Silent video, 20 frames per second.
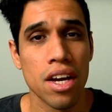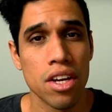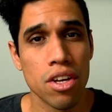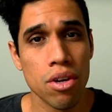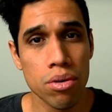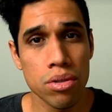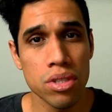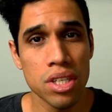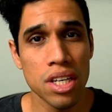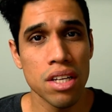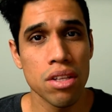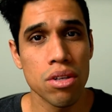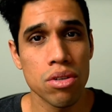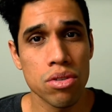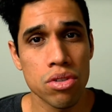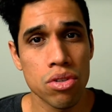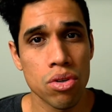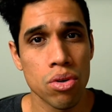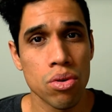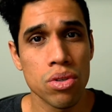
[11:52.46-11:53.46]
using
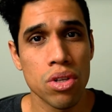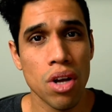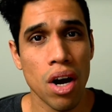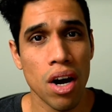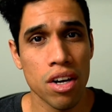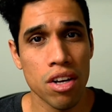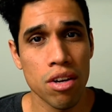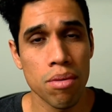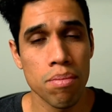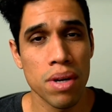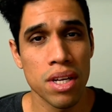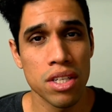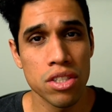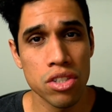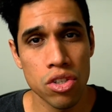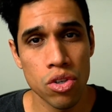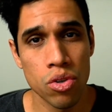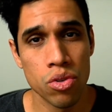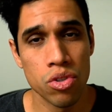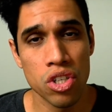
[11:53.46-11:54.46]
those two
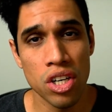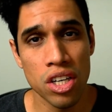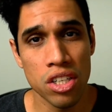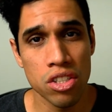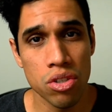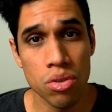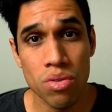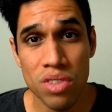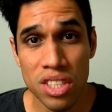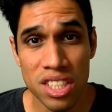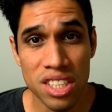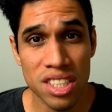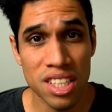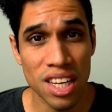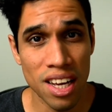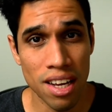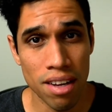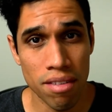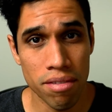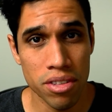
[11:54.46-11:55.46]
documents you just
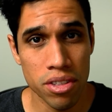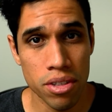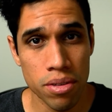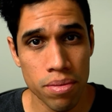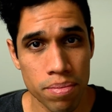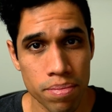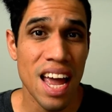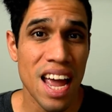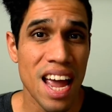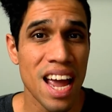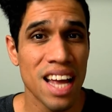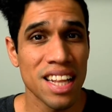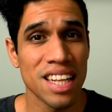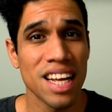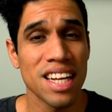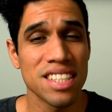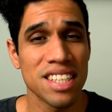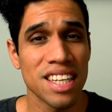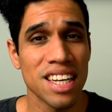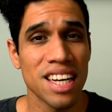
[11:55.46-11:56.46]
received. And
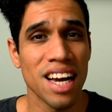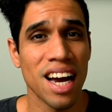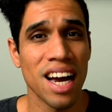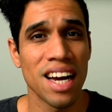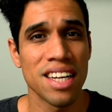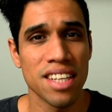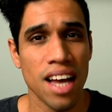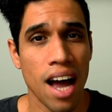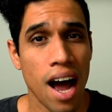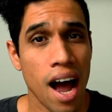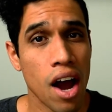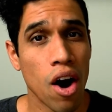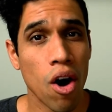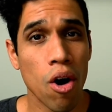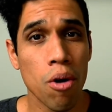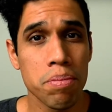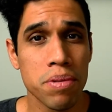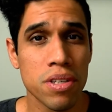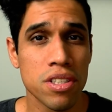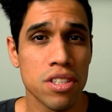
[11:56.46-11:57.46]
that's it, guys. I
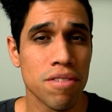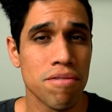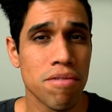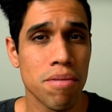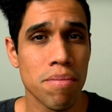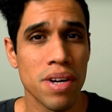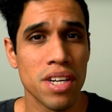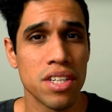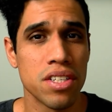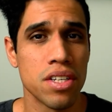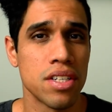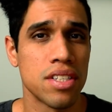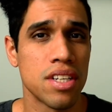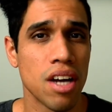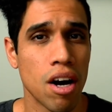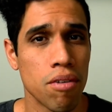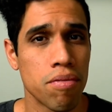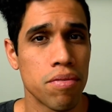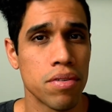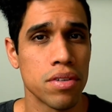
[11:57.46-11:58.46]
hope this information is
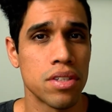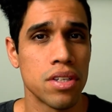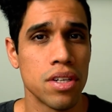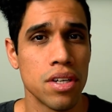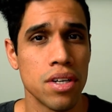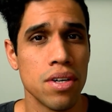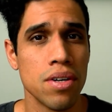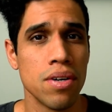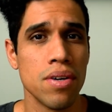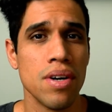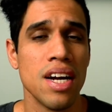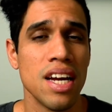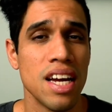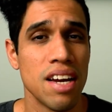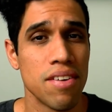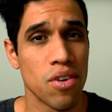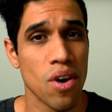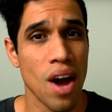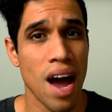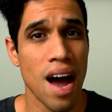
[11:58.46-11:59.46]
helpful to you.
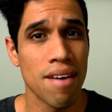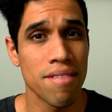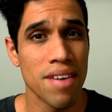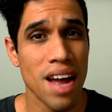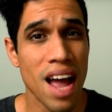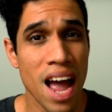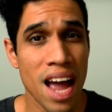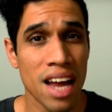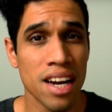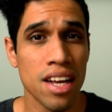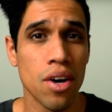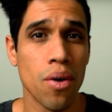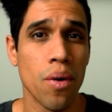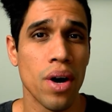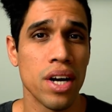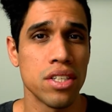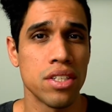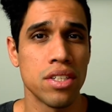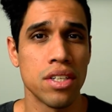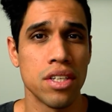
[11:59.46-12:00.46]
If you have any
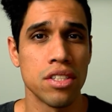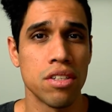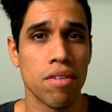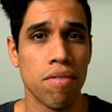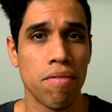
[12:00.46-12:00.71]
questions,